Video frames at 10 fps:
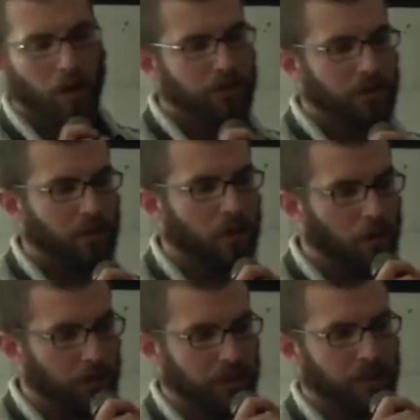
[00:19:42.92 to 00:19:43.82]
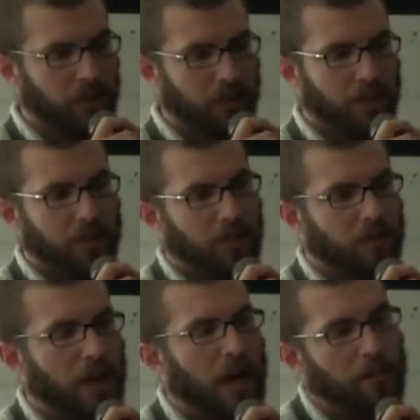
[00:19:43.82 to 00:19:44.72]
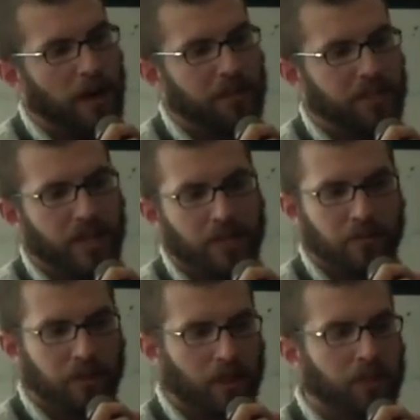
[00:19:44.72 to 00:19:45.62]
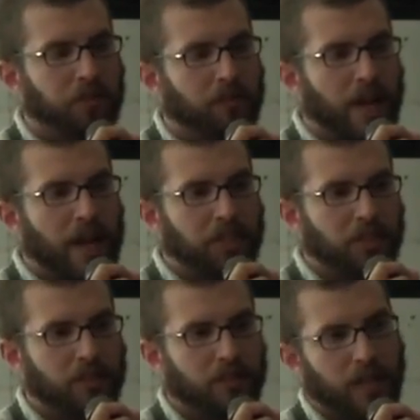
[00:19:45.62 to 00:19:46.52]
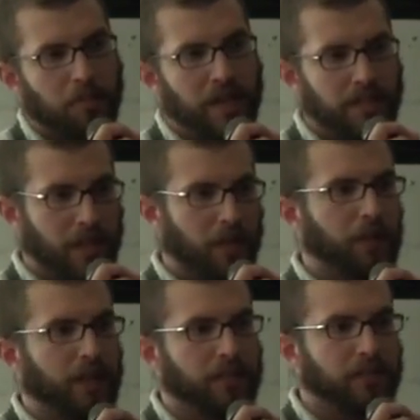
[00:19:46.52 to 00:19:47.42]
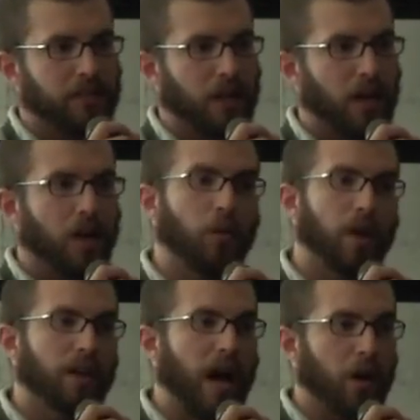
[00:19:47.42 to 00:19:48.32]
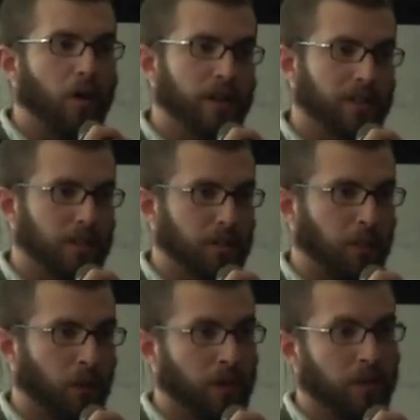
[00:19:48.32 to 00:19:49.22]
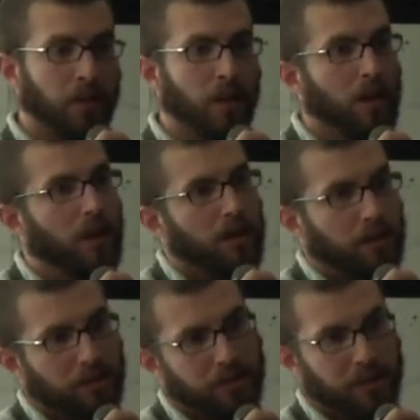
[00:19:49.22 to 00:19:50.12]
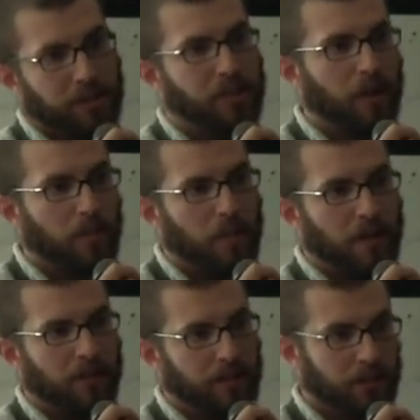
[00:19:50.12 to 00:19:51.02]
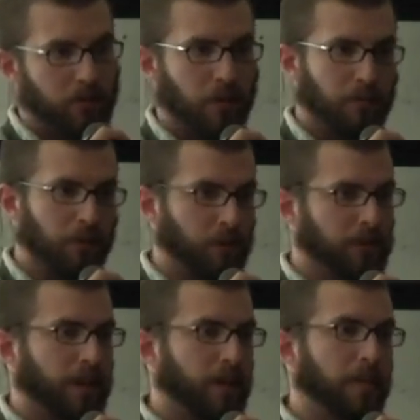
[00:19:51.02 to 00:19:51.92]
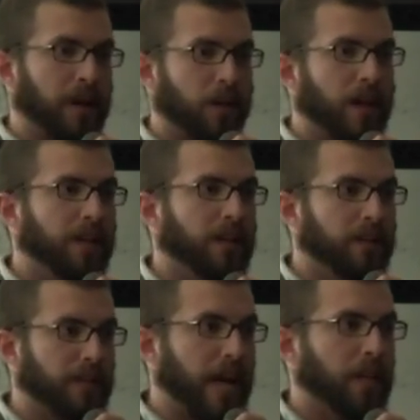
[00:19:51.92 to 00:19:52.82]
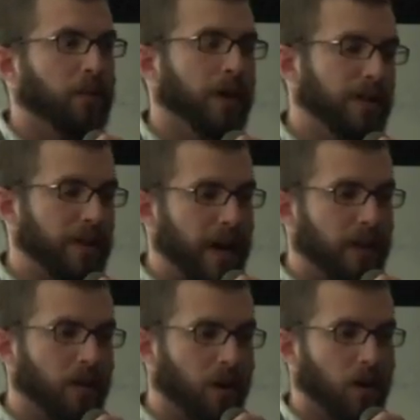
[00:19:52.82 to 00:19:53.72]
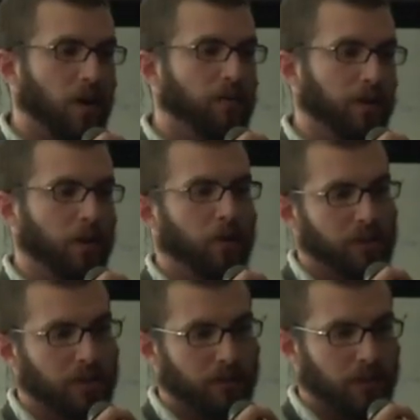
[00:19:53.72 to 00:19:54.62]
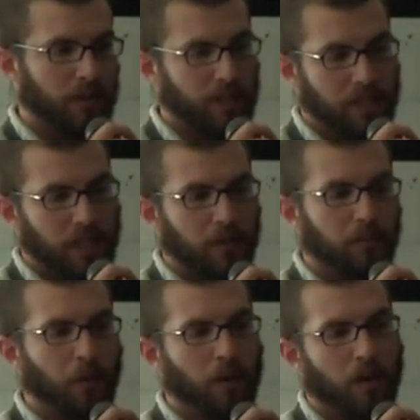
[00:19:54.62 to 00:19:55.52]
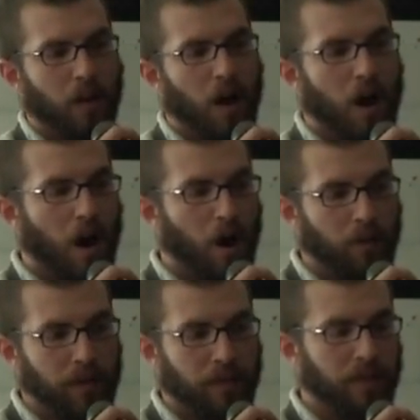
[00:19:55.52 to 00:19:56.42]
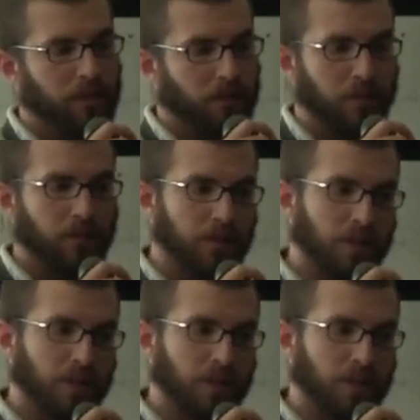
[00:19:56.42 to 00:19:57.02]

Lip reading: also hoping to look into a hypothesized reduction reaction that may take place when ayahuasca is boiled. There's some evidence from folks like McElhenney and Callaway that over the course of an extended boil, harmine interconverts